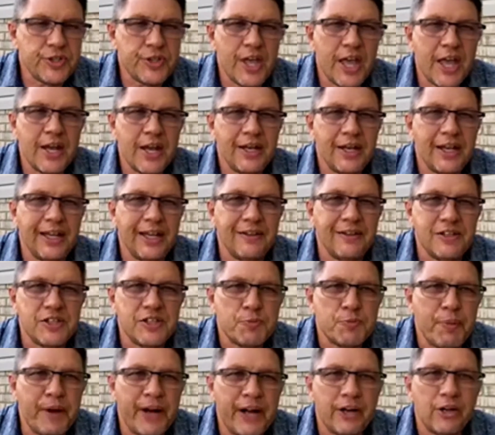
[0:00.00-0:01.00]
then, in
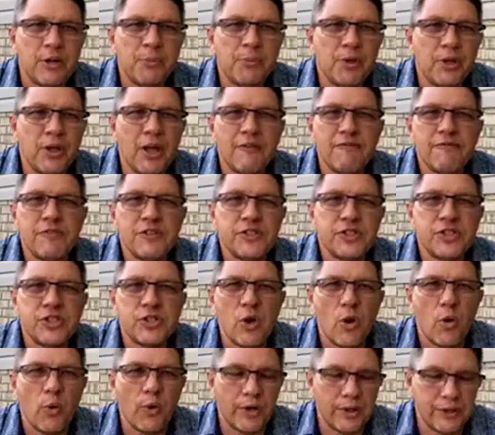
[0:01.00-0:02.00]
this parable of the
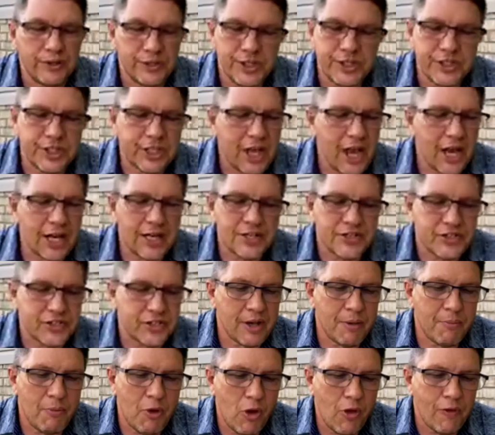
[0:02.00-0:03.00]
sower, just to kind of
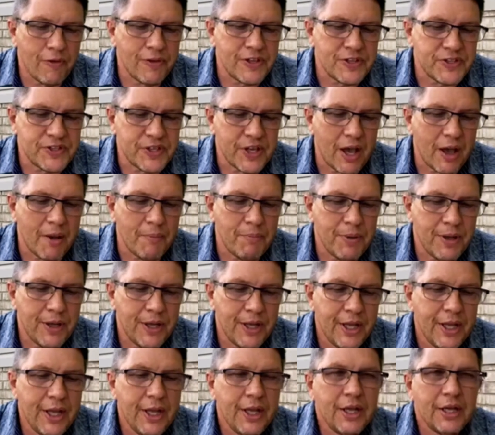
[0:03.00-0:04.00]
sum all this up,
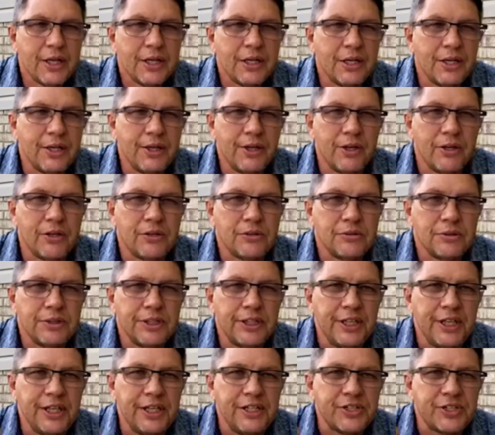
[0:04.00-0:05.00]
you know,
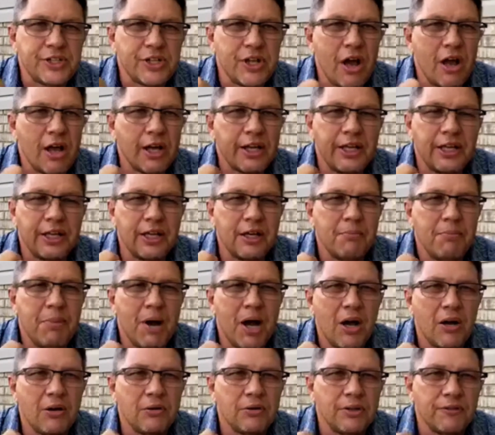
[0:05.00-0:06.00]
he's talking
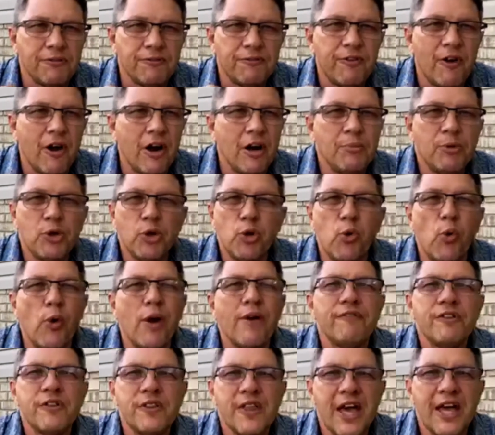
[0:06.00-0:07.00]
about the farmer,
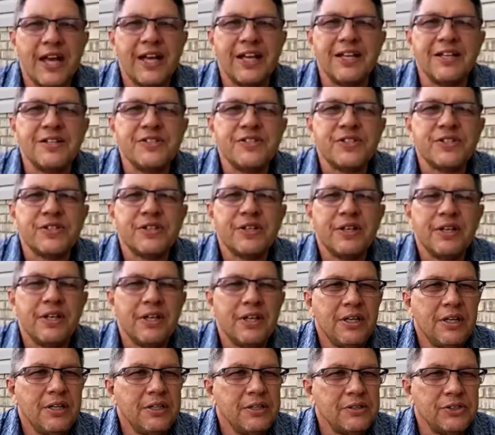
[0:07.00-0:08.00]
whoever that is,
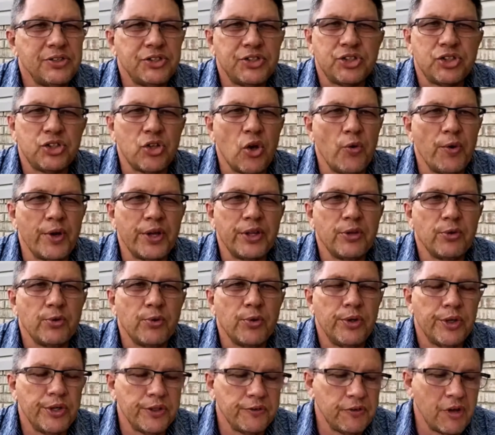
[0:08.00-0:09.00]
sowing the
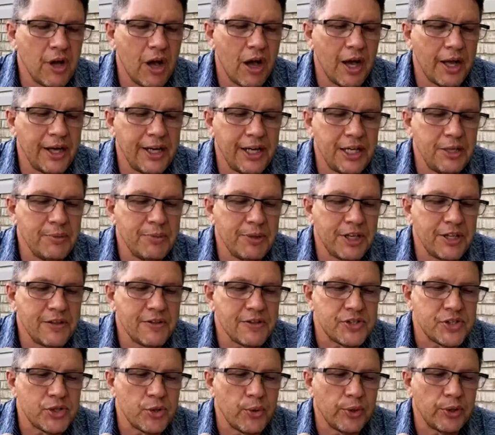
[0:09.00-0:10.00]
word of God, anybody
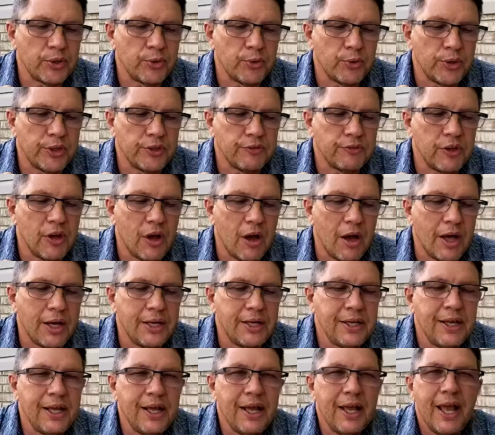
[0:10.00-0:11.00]
that's sowing the word of
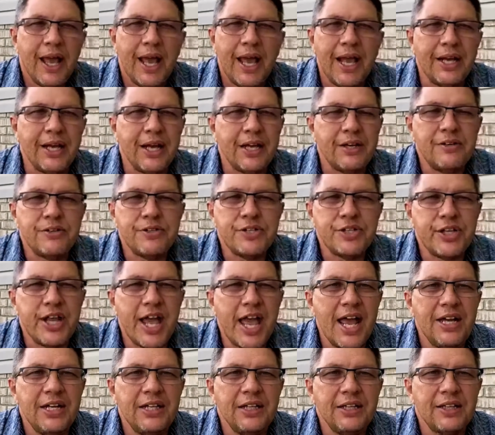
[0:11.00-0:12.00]
God, and
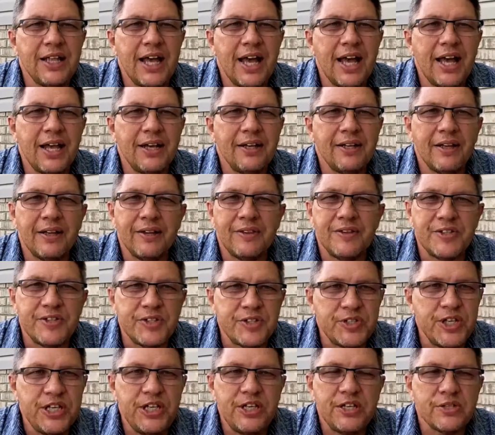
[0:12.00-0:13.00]
understanding that the
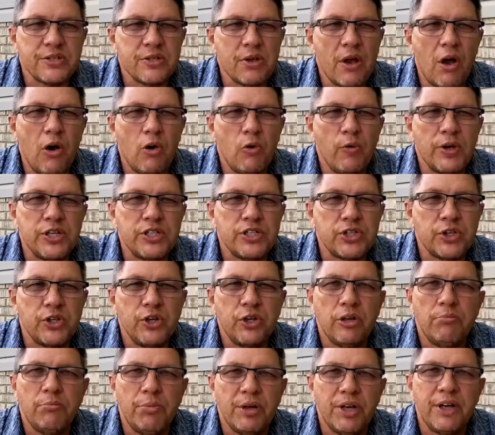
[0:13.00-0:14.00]
seed is always
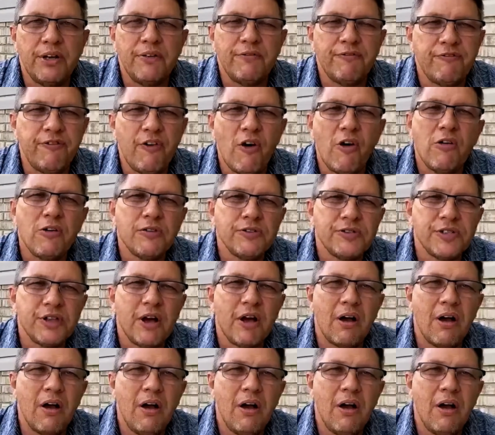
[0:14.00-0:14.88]
good, but it falls